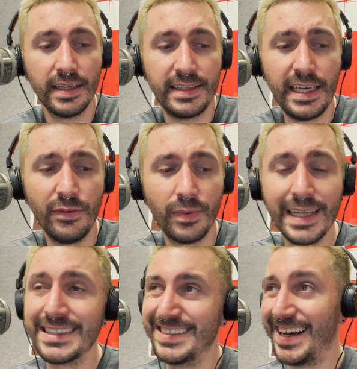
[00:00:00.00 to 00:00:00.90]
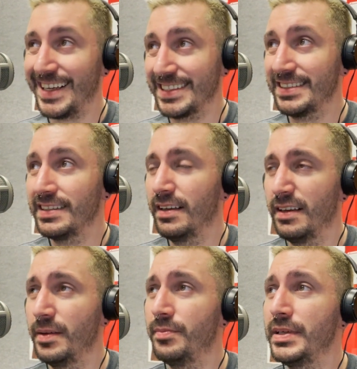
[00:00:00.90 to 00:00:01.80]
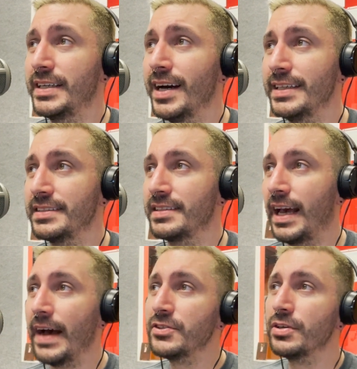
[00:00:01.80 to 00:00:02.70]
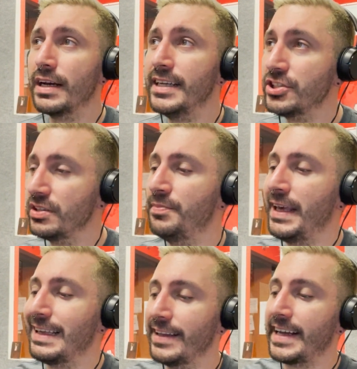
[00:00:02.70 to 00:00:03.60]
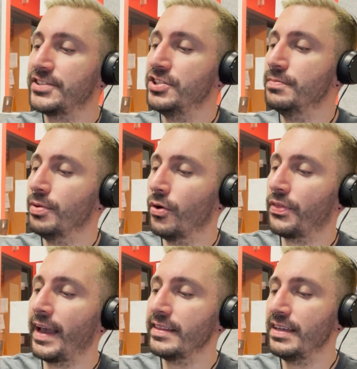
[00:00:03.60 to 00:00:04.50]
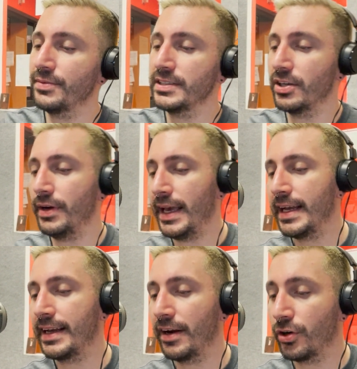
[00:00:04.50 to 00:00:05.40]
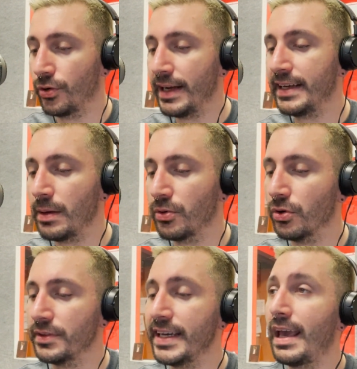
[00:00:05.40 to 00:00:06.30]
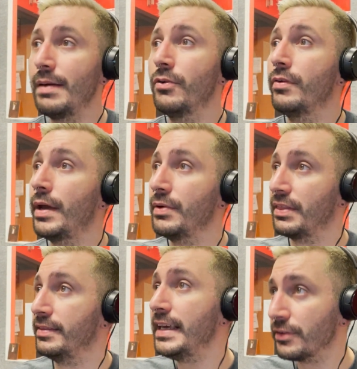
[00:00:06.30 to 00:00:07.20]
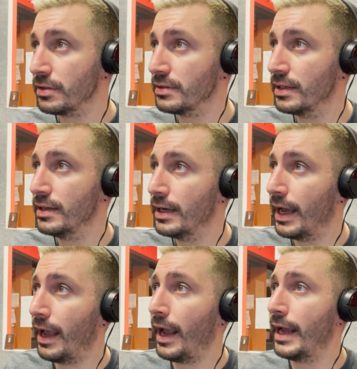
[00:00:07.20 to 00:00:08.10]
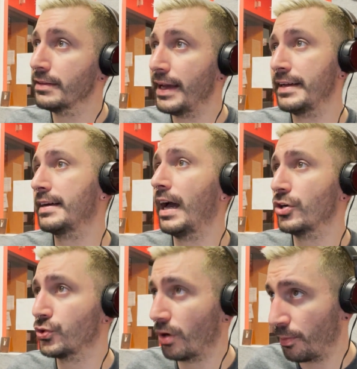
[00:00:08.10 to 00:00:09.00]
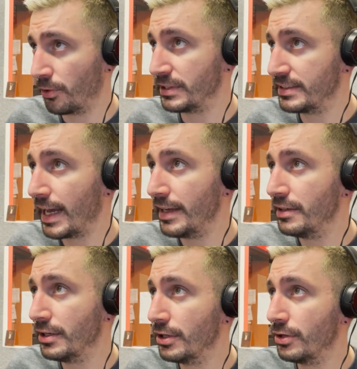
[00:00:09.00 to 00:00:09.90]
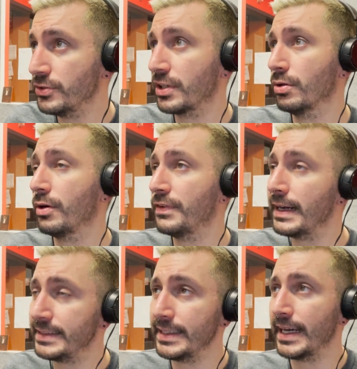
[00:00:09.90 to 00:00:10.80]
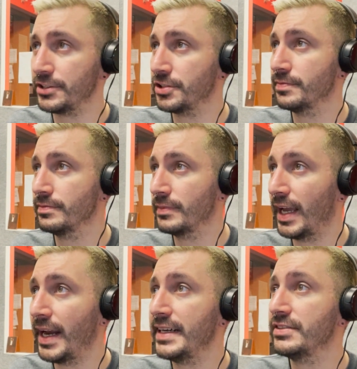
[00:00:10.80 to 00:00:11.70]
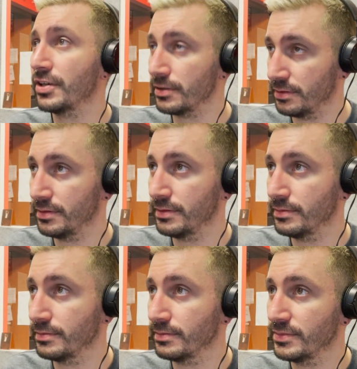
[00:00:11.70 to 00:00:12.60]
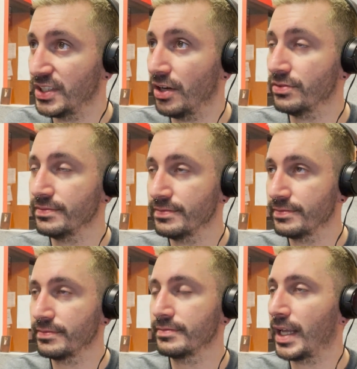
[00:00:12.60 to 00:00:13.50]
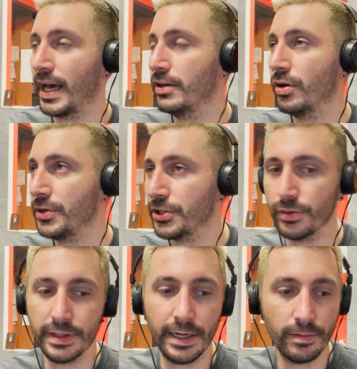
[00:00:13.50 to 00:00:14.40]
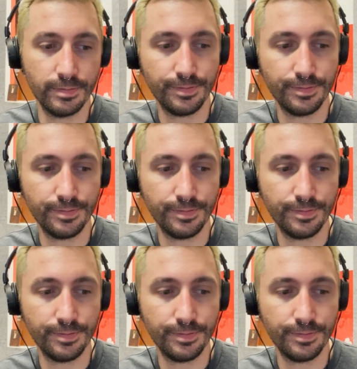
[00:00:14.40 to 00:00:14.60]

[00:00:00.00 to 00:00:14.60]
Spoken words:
The Red Sox, because after initially being linked to both Anthony Rizzo and Craig Kimbrell, they came away with neither and landed Kyle Schwarber instead, who's a glorified DH. And he's hurt. So, I don't know what you're doing there.